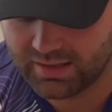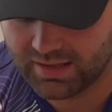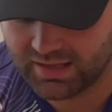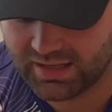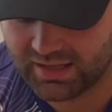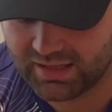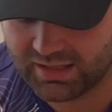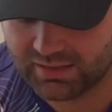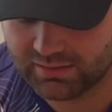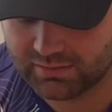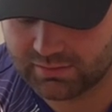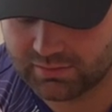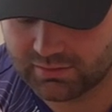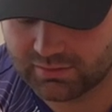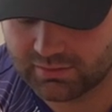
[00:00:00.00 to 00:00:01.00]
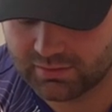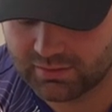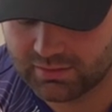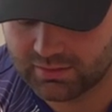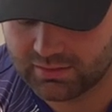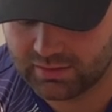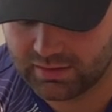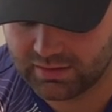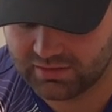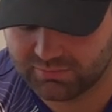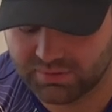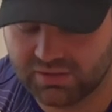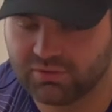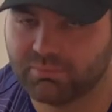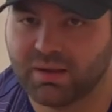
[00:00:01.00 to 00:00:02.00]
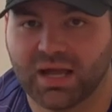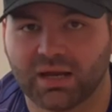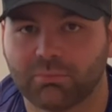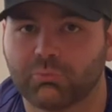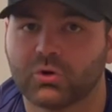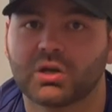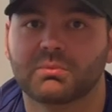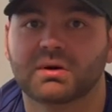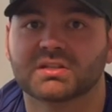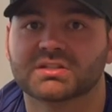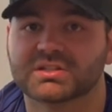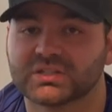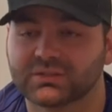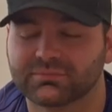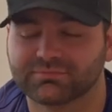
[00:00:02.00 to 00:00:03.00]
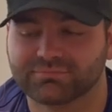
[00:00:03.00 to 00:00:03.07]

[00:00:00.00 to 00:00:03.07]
And it's been in the bag pretty much